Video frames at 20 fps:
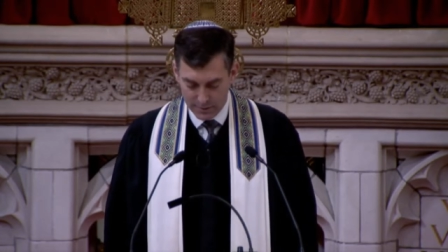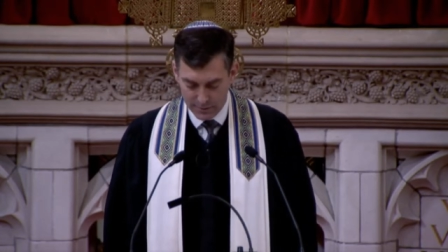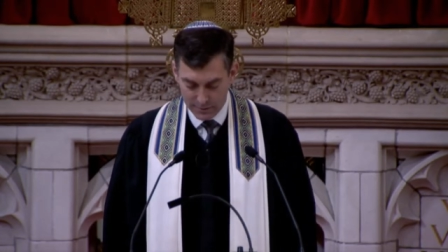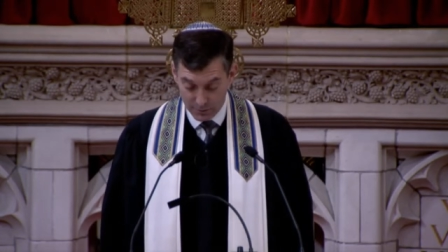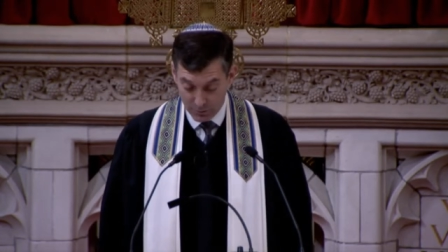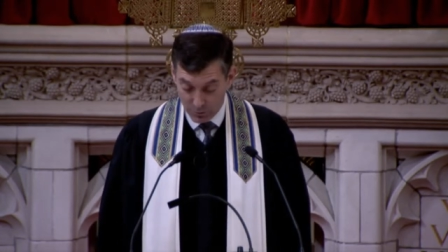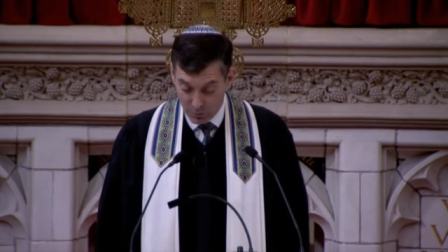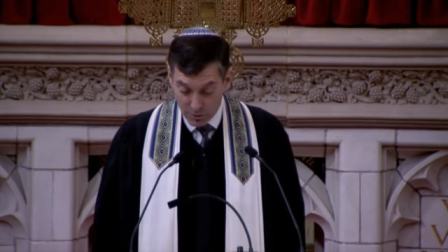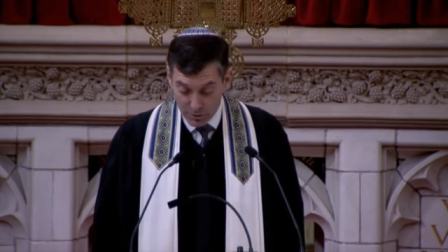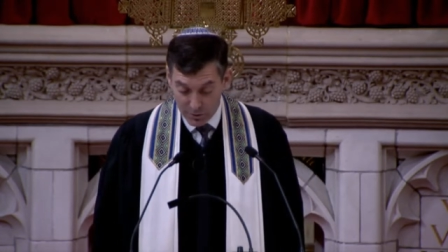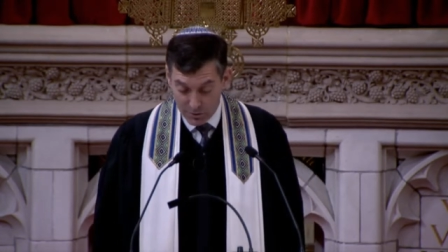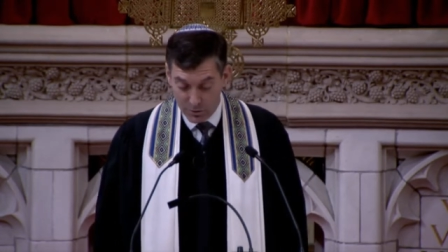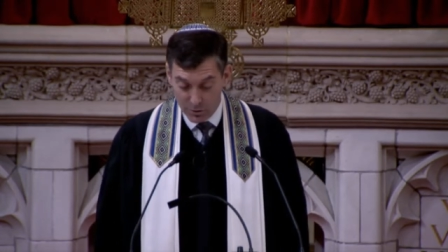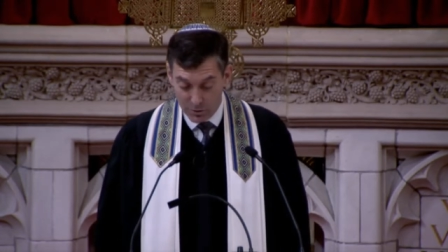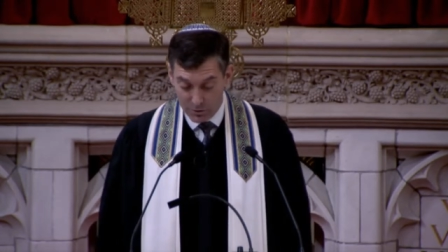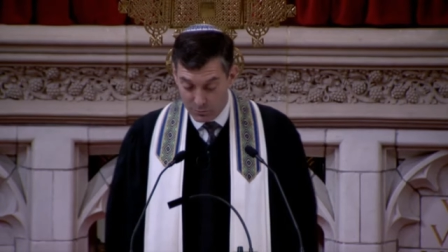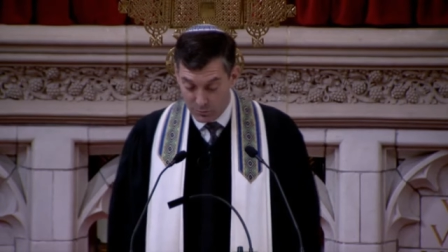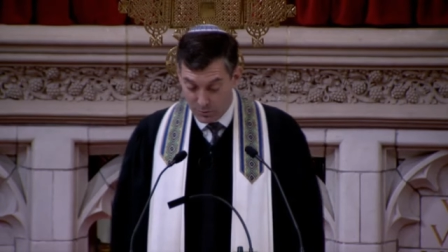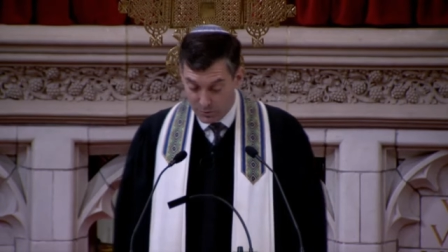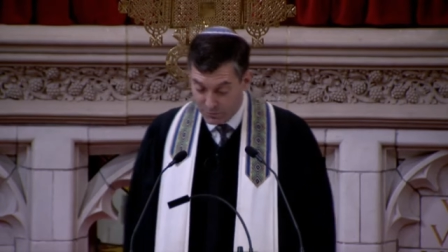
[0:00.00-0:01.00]
The Lord
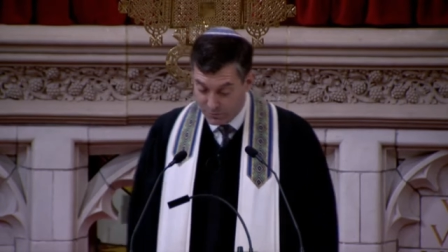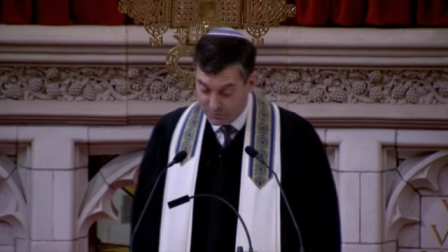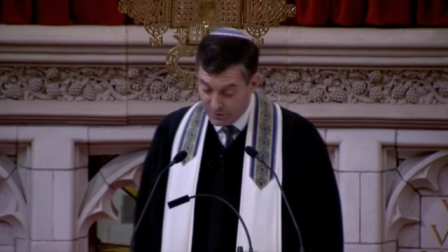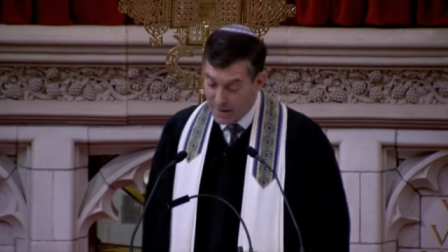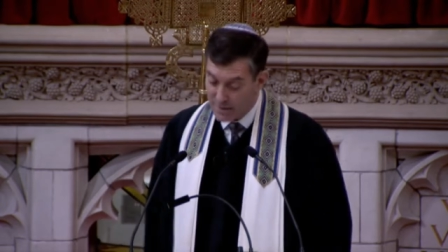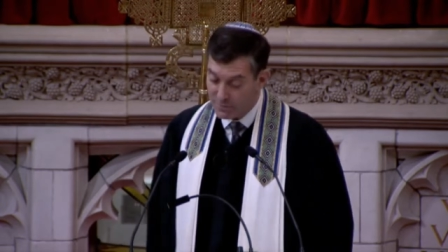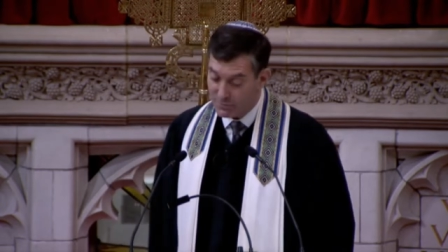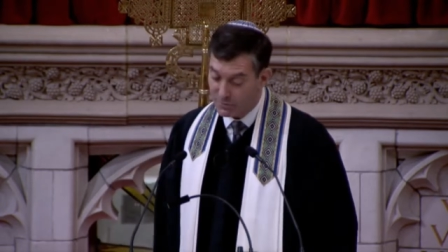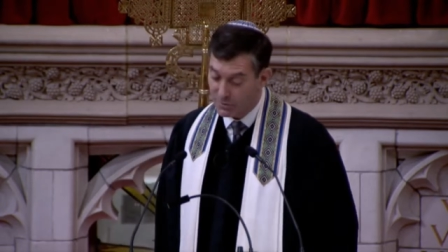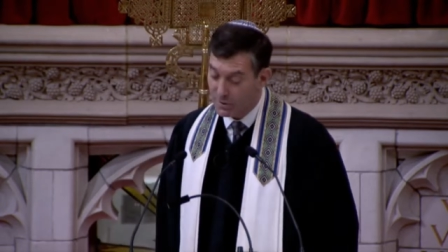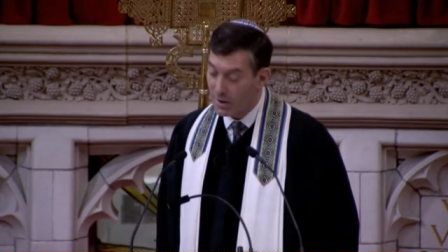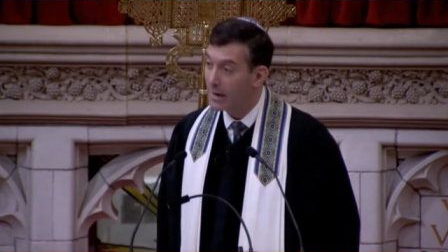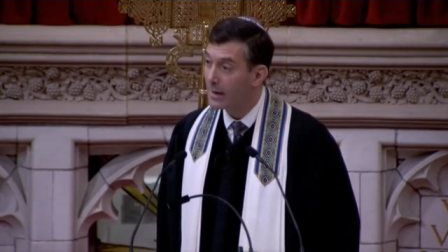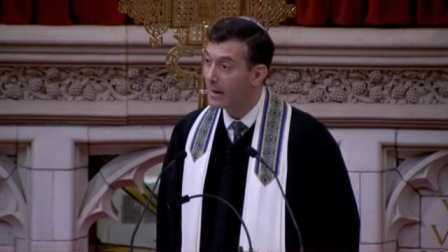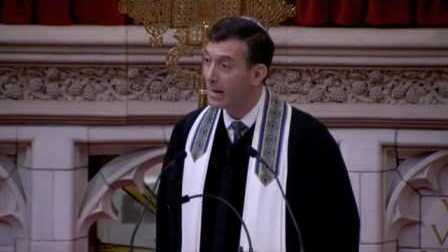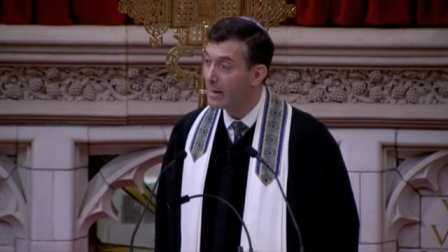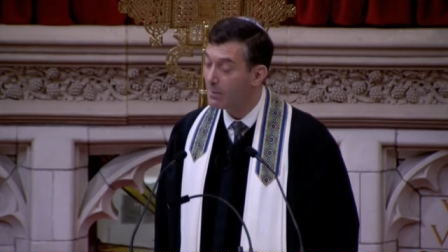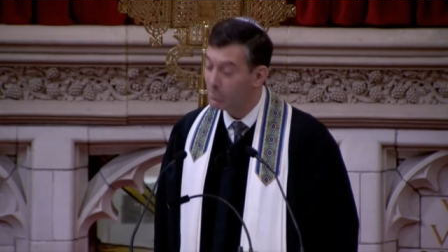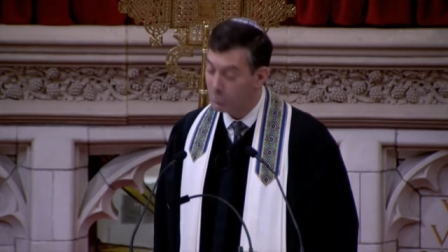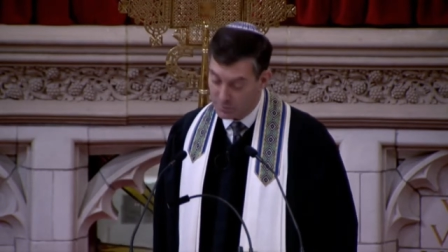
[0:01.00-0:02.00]
looked with favor on
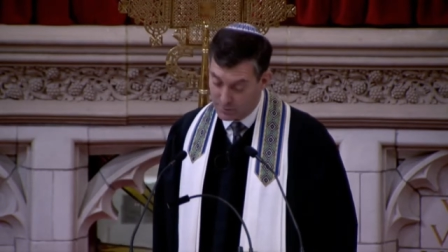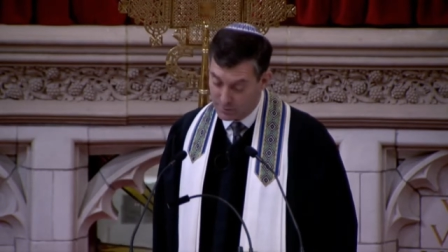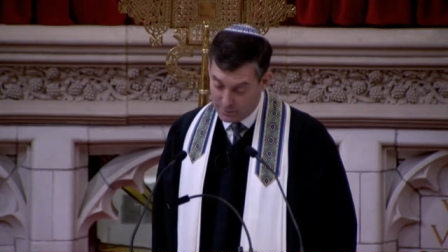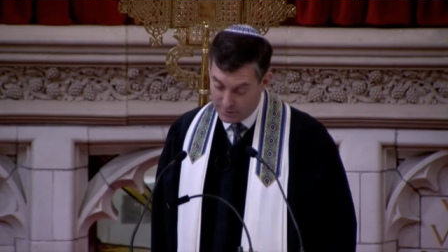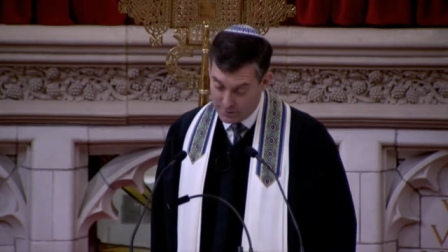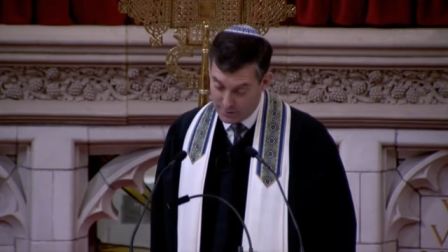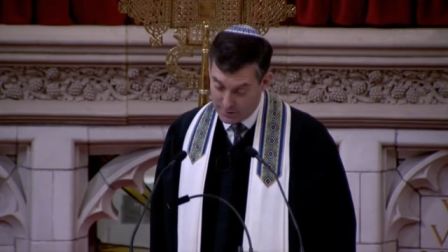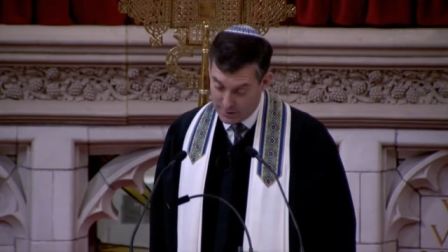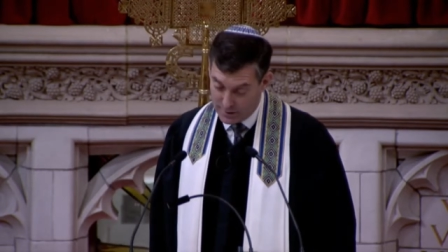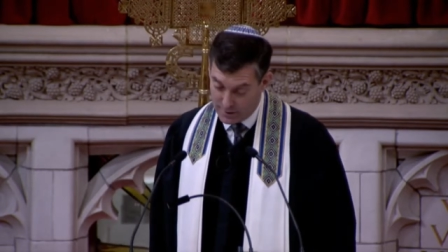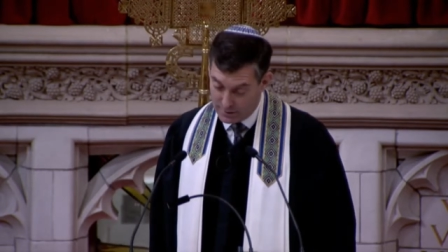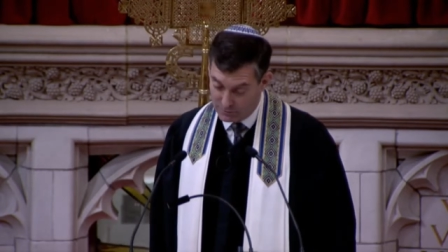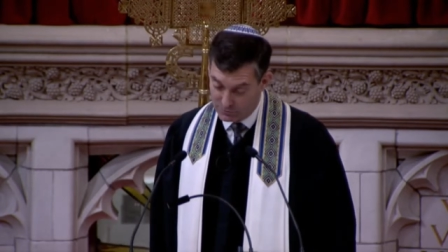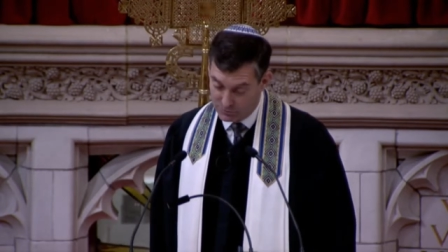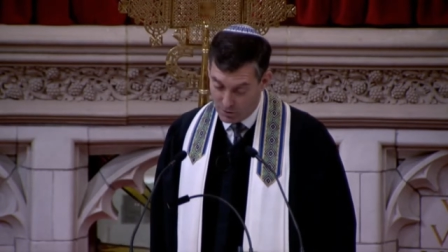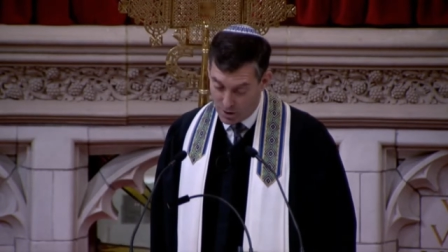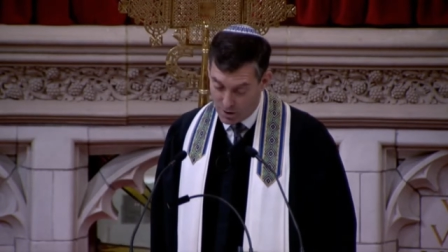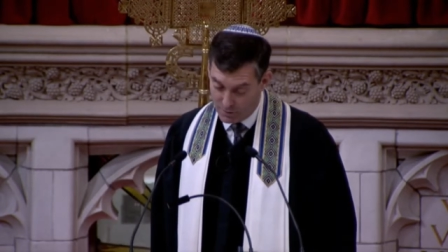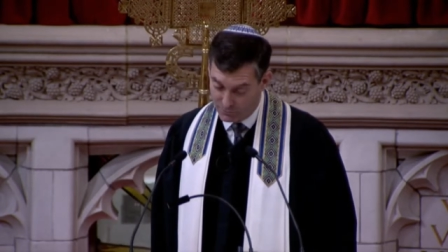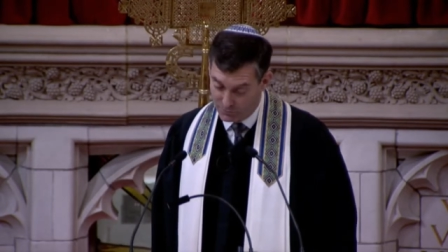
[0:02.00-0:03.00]
Abel and his
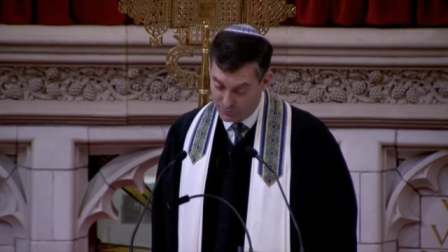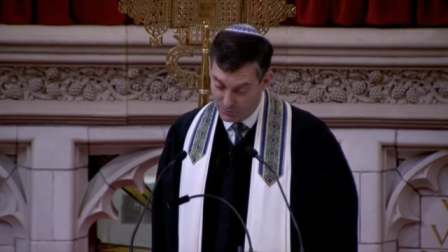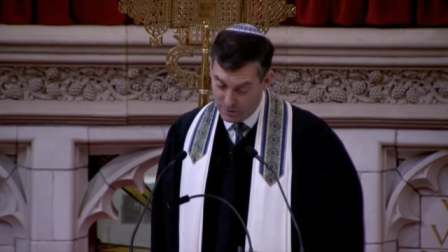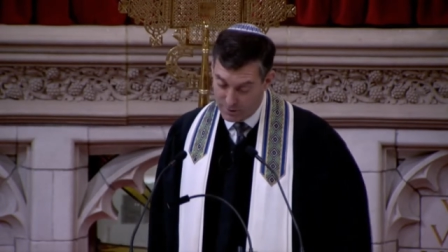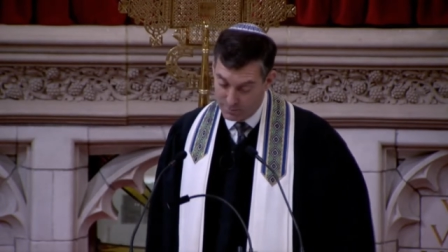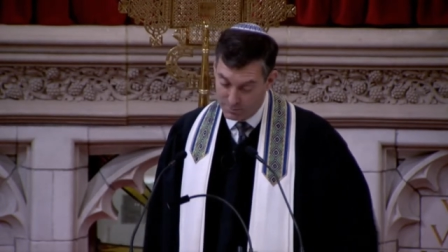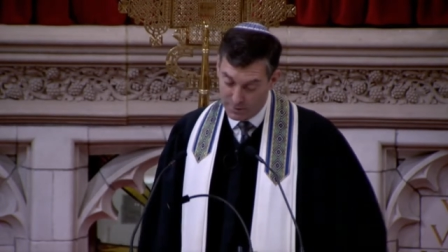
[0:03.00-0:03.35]
offering,